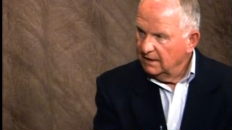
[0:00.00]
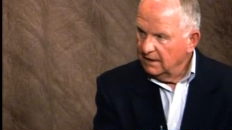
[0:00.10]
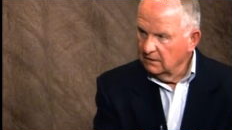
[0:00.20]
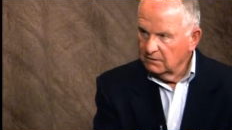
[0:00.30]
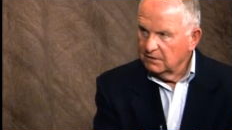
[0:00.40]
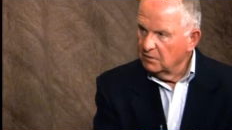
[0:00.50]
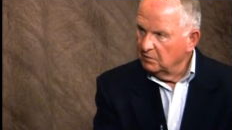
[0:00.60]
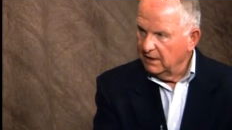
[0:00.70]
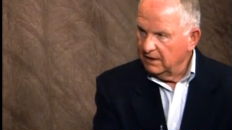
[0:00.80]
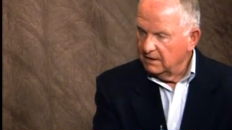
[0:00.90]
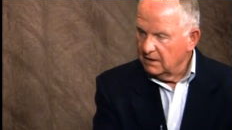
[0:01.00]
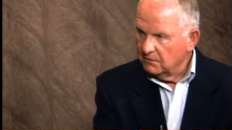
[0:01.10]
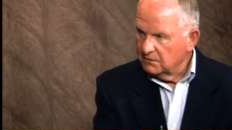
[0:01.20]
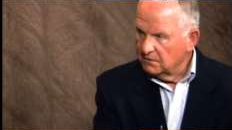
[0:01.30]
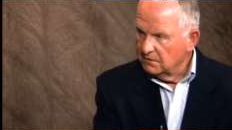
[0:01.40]
and look at the planning
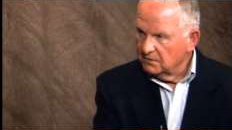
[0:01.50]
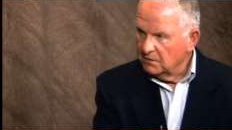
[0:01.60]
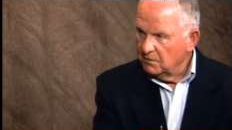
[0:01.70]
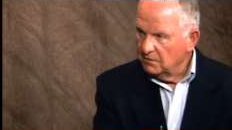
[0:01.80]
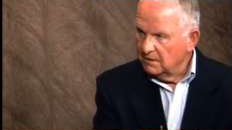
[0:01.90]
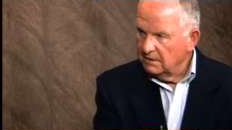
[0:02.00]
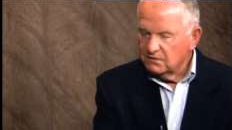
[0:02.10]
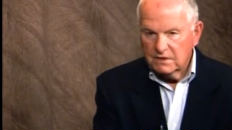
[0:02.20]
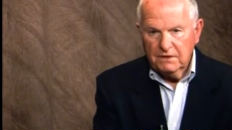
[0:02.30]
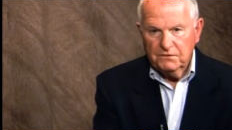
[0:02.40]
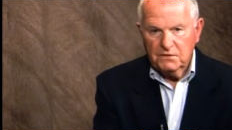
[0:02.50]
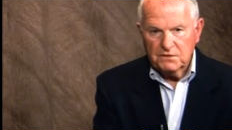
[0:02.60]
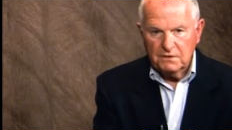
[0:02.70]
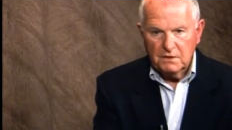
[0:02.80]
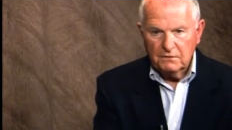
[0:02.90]
efforts in this community and see if
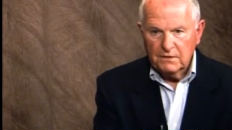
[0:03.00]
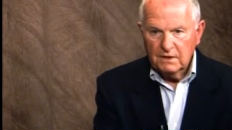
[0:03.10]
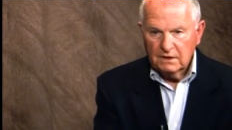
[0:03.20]
there's enough